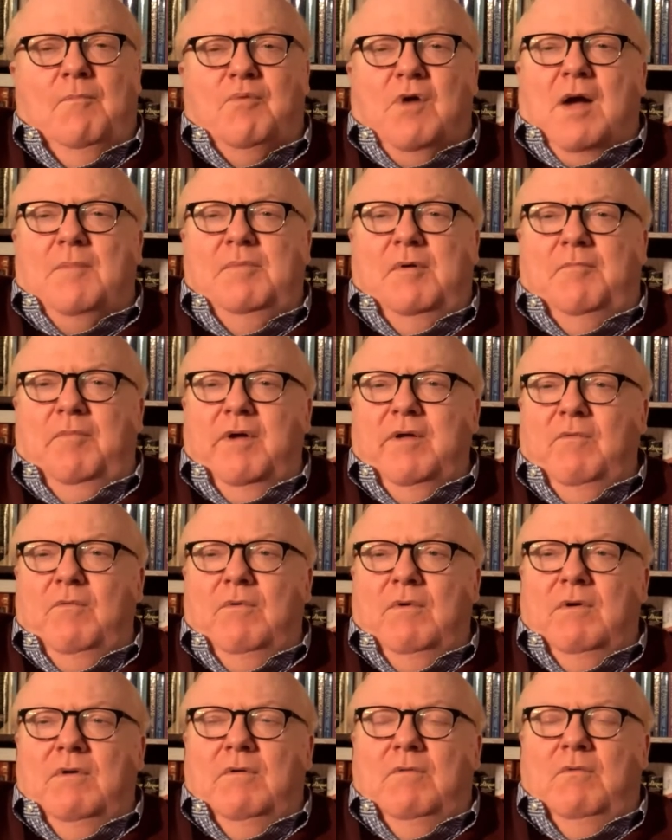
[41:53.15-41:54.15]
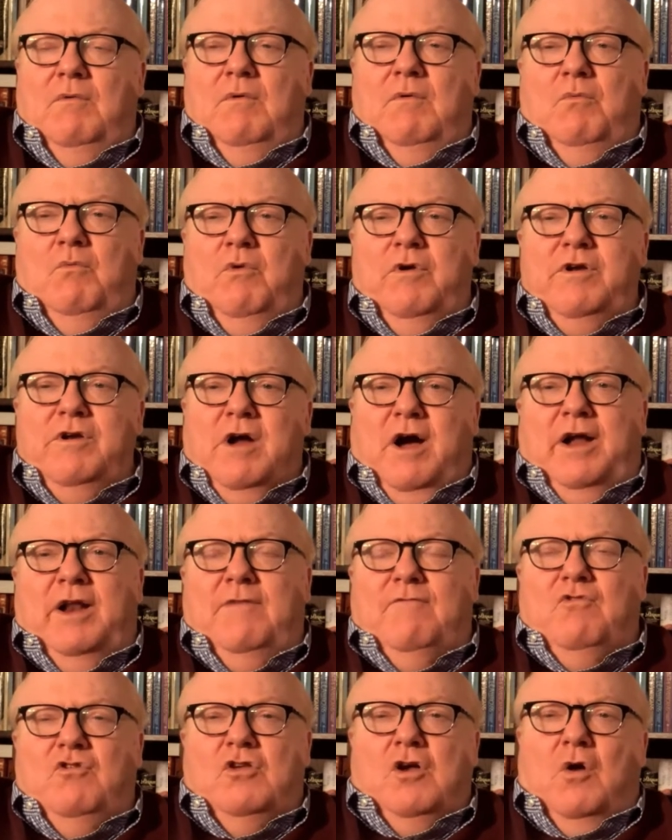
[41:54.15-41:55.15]
probably would
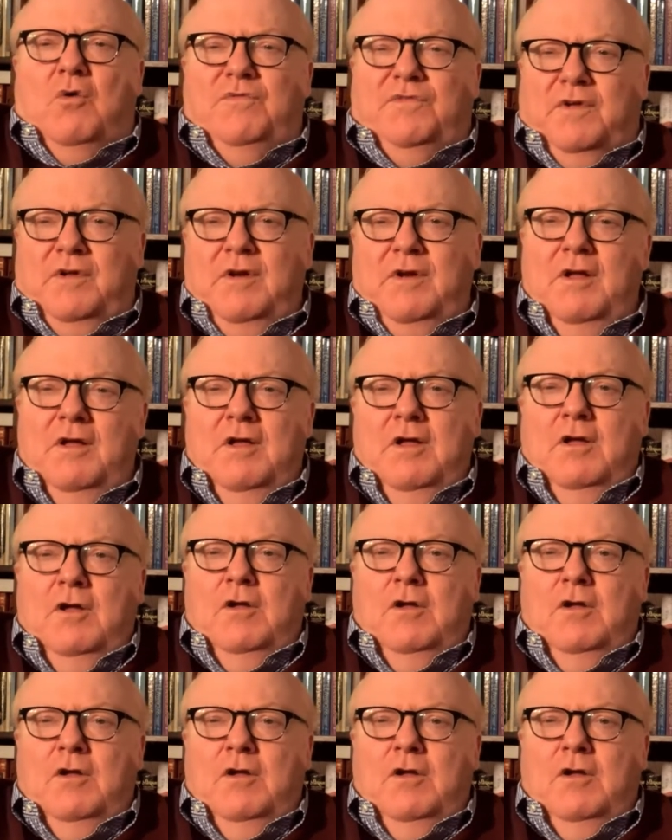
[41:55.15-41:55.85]
not have chosen